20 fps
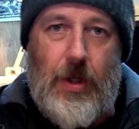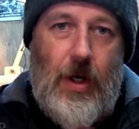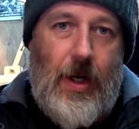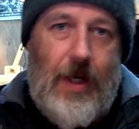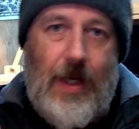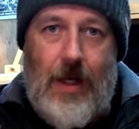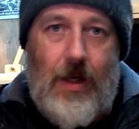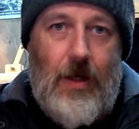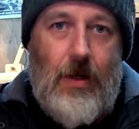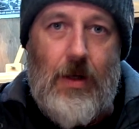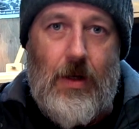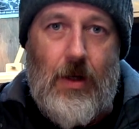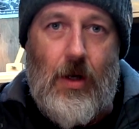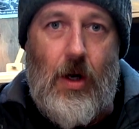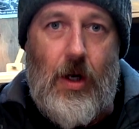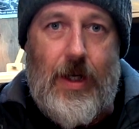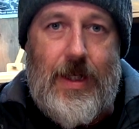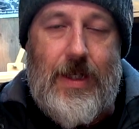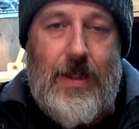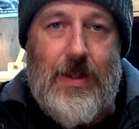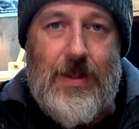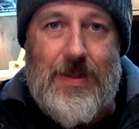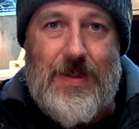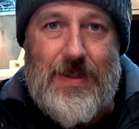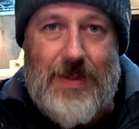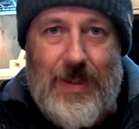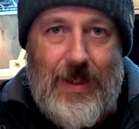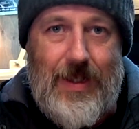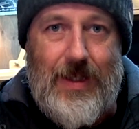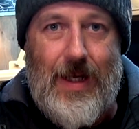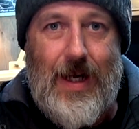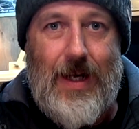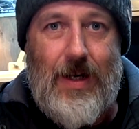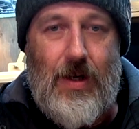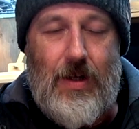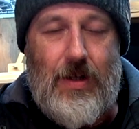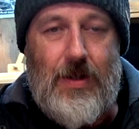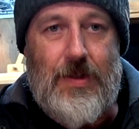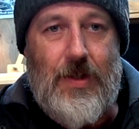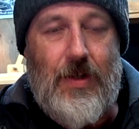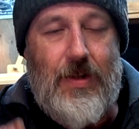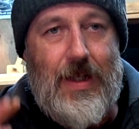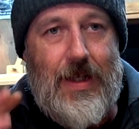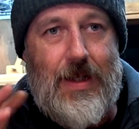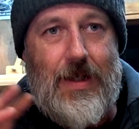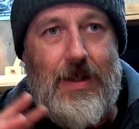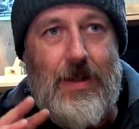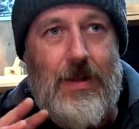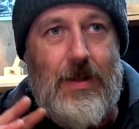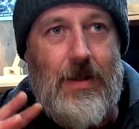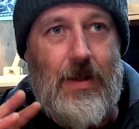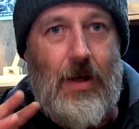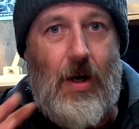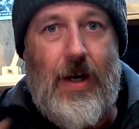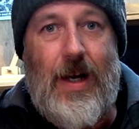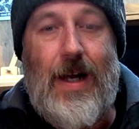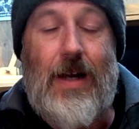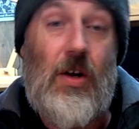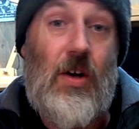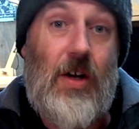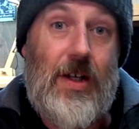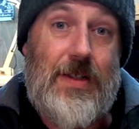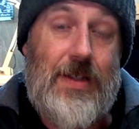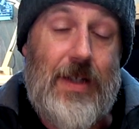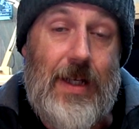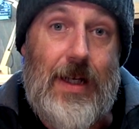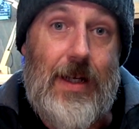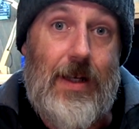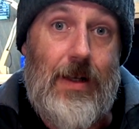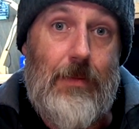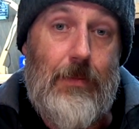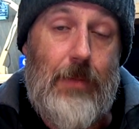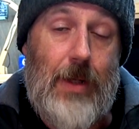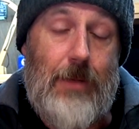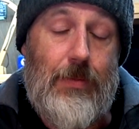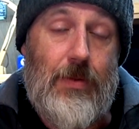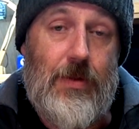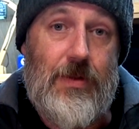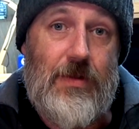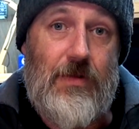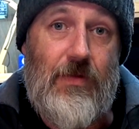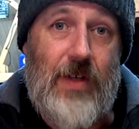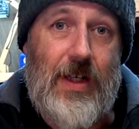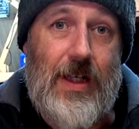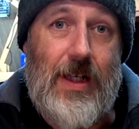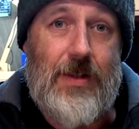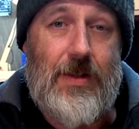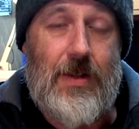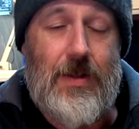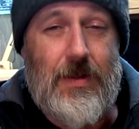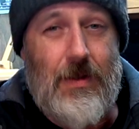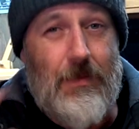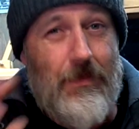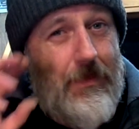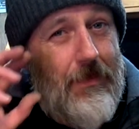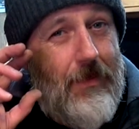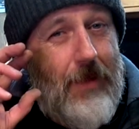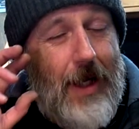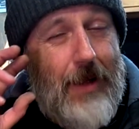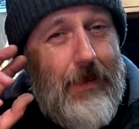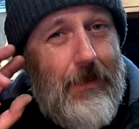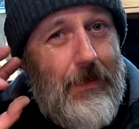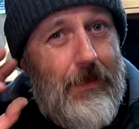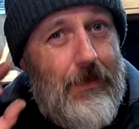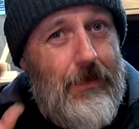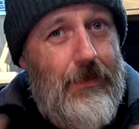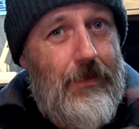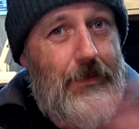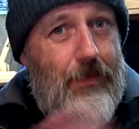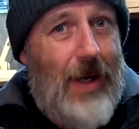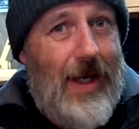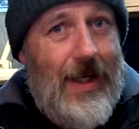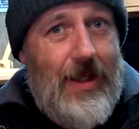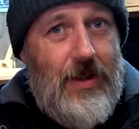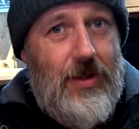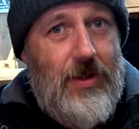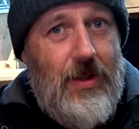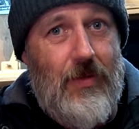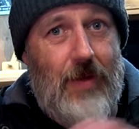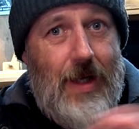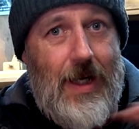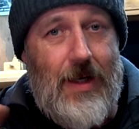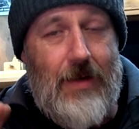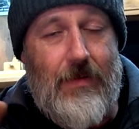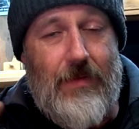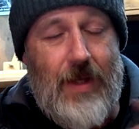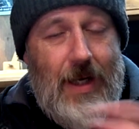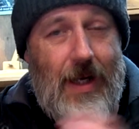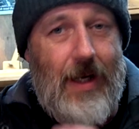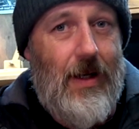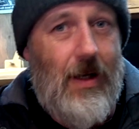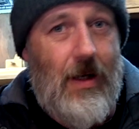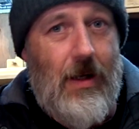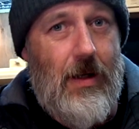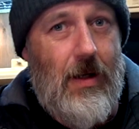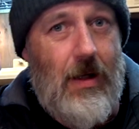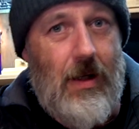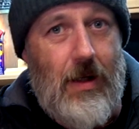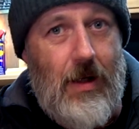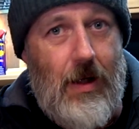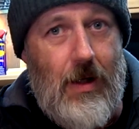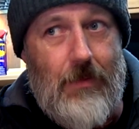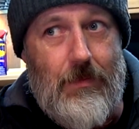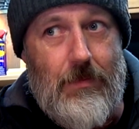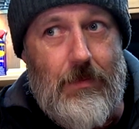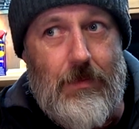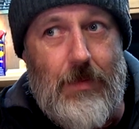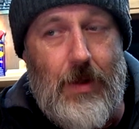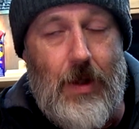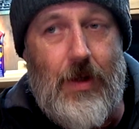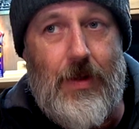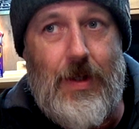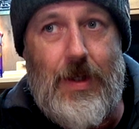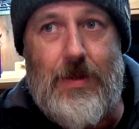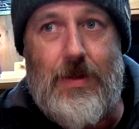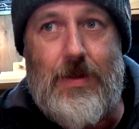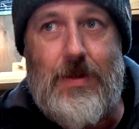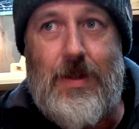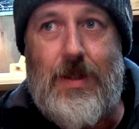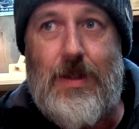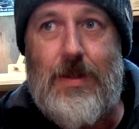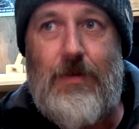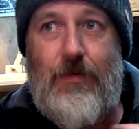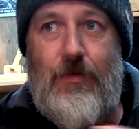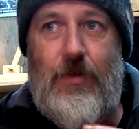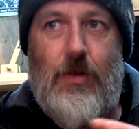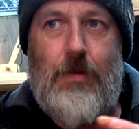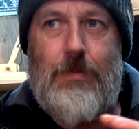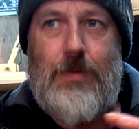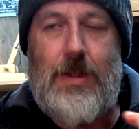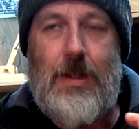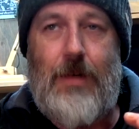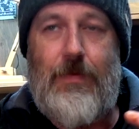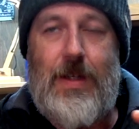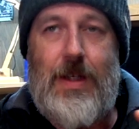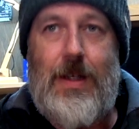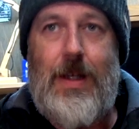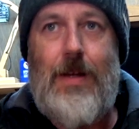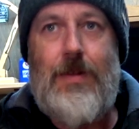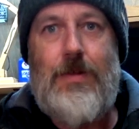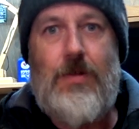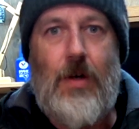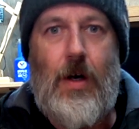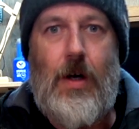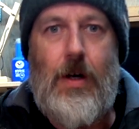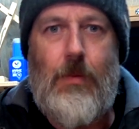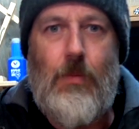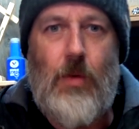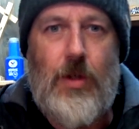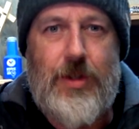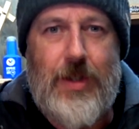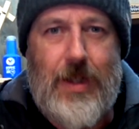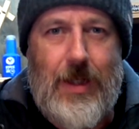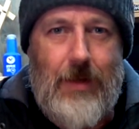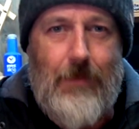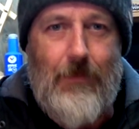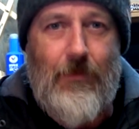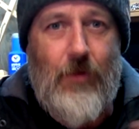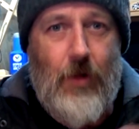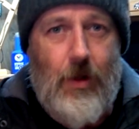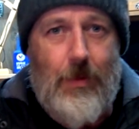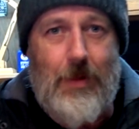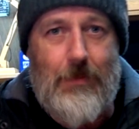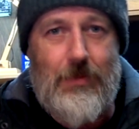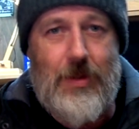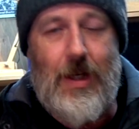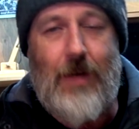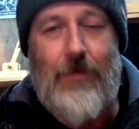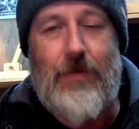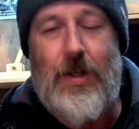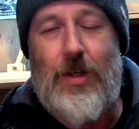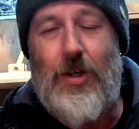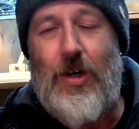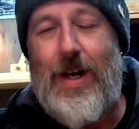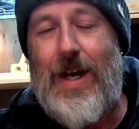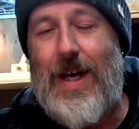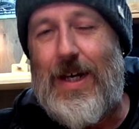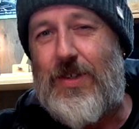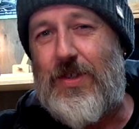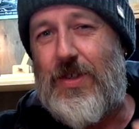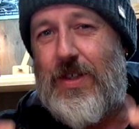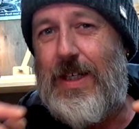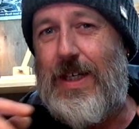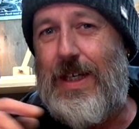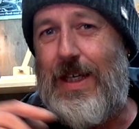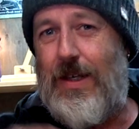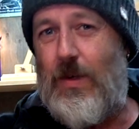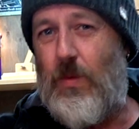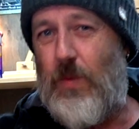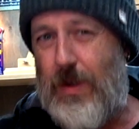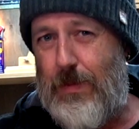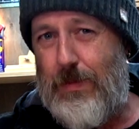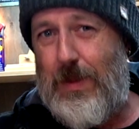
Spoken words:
I don't like you to see that, because I don't like seeing it in people's videos, because it breaks you out of that, there's film stuff there, that's right, I'm watching him film himself, you're not actually here with